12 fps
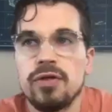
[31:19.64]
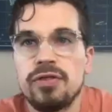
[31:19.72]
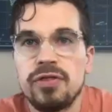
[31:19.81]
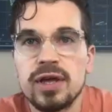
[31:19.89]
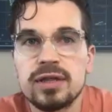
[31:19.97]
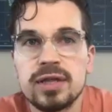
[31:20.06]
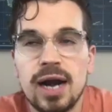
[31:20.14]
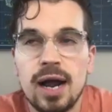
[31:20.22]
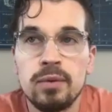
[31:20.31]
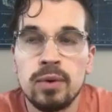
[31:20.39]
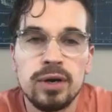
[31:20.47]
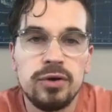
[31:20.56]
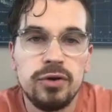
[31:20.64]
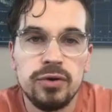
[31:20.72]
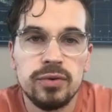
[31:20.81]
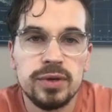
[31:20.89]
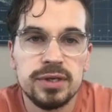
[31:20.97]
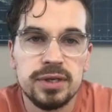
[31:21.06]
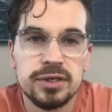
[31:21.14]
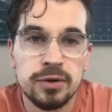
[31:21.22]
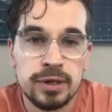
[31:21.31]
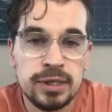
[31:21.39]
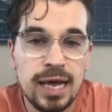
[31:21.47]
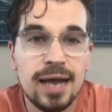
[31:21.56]
thing that I want to do is
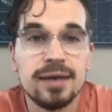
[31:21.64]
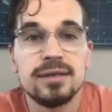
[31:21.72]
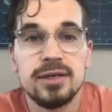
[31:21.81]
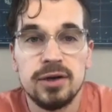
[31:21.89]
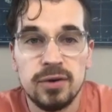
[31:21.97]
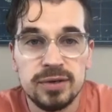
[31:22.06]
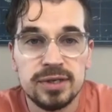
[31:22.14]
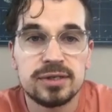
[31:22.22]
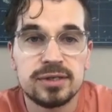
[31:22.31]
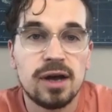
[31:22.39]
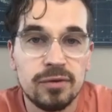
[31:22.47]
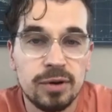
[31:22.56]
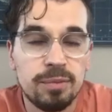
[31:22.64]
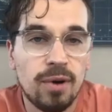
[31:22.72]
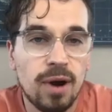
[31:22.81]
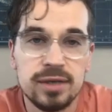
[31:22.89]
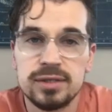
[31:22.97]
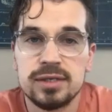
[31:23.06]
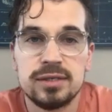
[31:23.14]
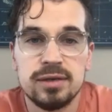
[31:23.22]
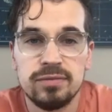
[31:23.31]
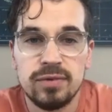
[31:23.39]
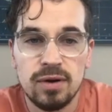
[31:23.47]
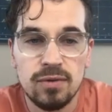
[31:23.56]
during that, discovery process
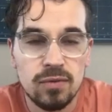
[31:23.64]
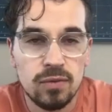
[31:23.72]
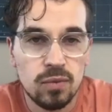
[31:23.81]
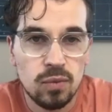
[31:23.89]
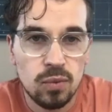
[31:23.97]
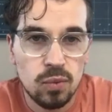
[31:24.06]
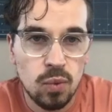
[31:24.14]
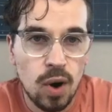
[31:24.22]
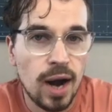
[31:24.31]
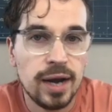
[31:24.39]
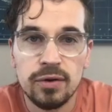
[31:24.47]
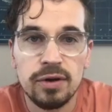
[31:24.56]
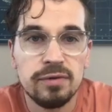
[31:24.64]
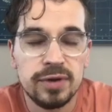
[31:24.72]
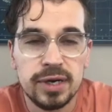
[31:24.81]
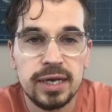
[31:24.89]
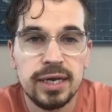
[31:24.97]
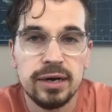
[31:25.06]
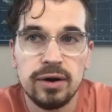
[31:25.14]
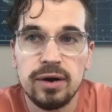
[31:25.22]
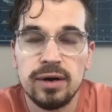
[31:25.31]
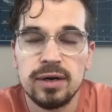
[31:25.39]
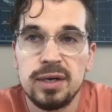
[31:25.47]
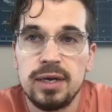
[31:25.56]
of why you're even
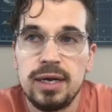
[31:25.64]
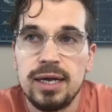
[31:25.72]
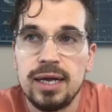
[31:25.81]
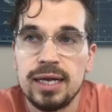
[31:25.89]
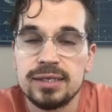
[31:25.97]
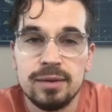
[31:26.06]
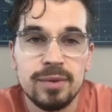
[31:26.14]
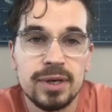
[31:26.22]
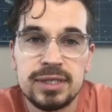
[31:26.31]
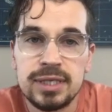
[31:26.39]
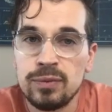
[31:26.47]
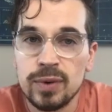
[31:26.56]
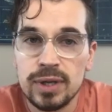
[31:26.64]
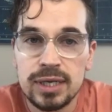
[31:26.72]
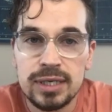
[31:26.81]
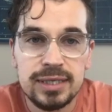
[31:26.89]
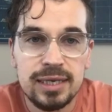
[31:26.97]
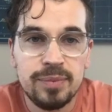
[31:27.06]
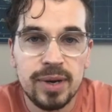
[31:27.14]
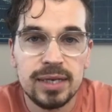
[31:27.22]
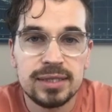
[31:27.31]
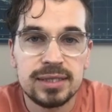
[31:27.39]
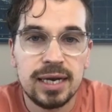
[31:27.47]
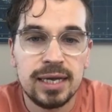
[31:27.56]
here is I'm going to dig really deep, and
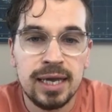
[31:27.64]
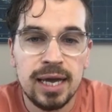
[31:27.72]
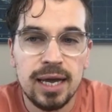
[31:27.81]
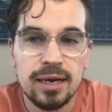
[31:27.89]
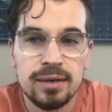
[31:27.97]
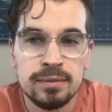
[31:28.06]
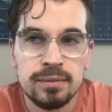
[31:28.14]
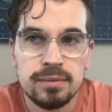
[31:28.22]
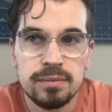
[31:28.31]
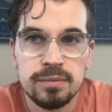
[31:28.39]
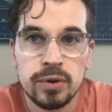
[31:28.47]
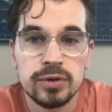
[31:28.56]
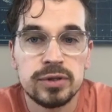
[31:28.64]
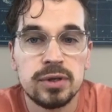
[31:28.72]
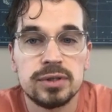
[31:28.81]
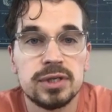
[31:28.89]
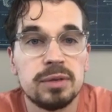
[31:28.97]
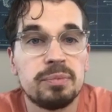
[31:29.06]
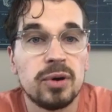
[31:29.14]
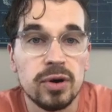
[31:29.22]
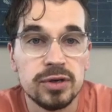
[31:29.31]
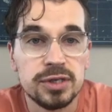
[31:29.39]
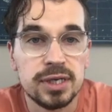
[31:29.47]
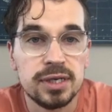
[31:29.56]
it's going to get personal to the
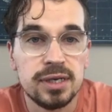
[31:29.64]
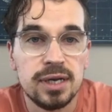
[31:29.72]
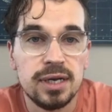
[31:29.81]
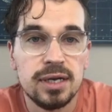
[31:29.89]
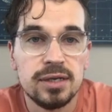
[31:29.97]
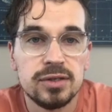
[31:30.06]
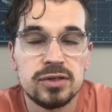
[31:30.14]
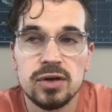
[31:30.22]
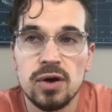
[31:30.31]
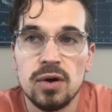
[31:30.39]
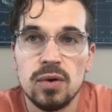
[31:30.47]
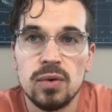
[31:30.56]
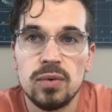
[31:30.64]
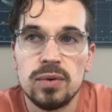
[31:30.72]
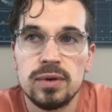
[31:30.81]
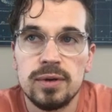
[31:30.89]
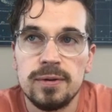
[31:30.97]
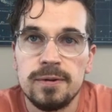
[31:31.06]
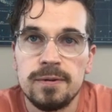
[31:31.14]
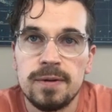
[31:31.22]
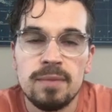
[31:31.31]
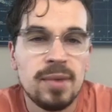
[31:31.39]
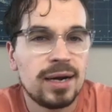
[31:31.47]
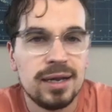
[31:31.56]
person. So
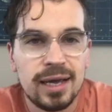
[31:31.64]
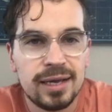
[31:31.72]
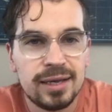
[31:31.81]
I'm not going